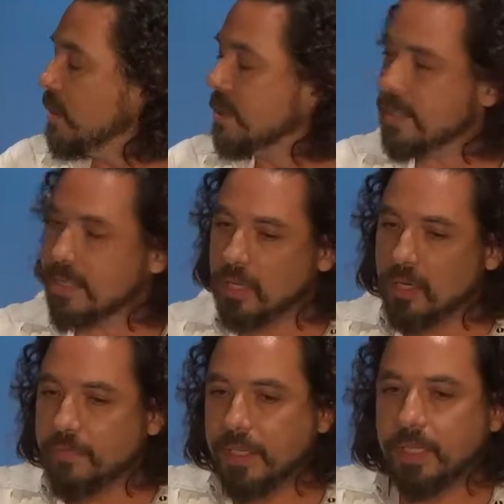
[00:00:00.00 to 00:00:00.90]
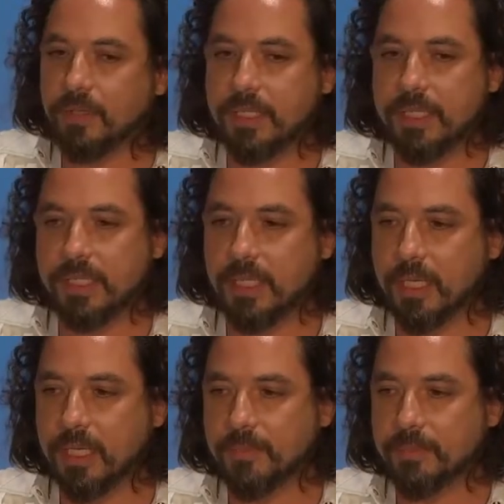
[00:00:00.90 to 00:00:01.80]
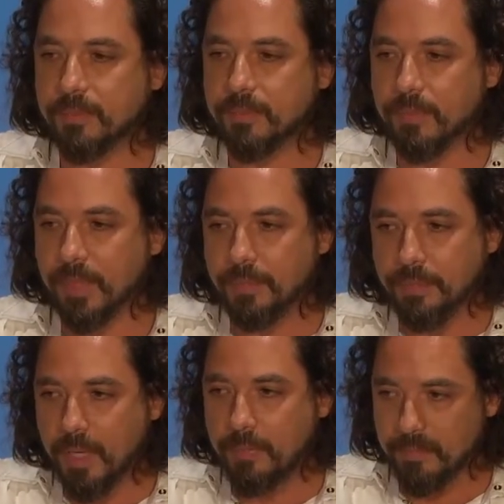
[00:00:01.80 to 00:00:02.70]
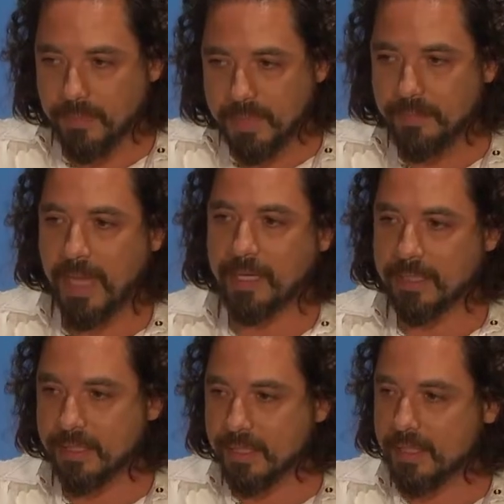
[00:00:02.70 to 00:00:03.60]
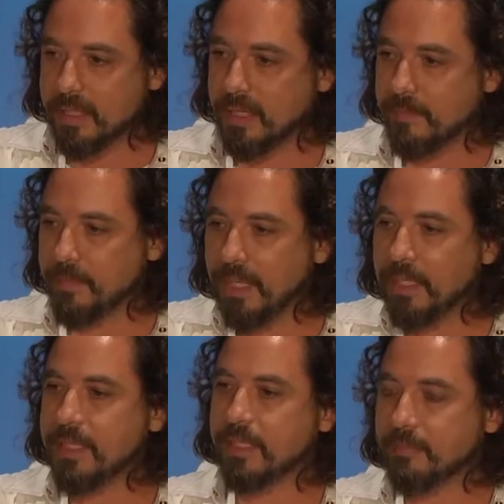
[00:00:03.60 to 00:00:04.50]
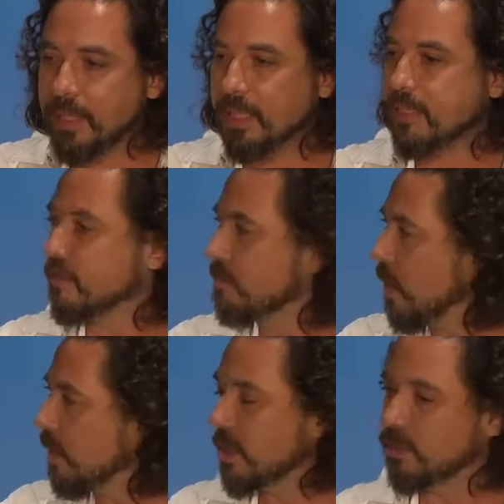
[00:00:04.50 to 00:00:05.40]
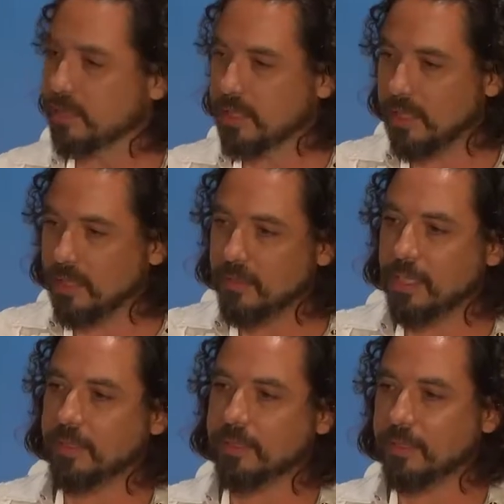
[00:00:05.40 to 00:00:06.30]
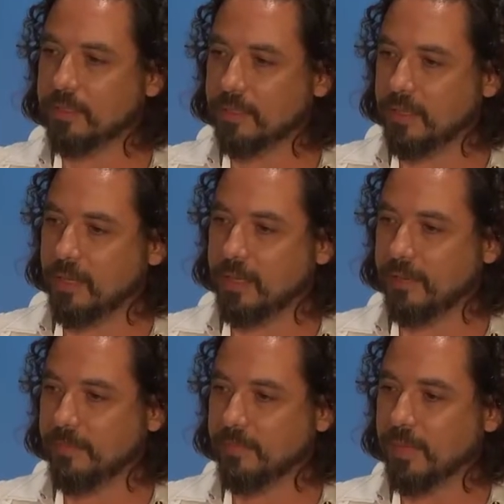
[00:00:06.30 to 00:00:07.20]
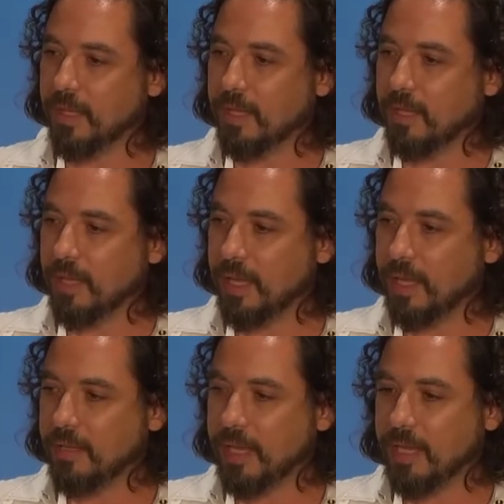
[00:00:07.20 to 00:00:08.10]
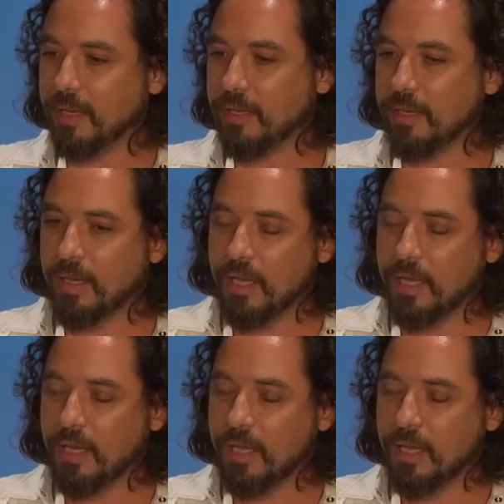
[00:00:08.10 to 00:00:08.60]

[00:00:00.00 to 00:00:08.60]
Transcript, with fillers: this is not a video. This is um, mathematics. This is uh, millions and millions of particles calculated. Um, and then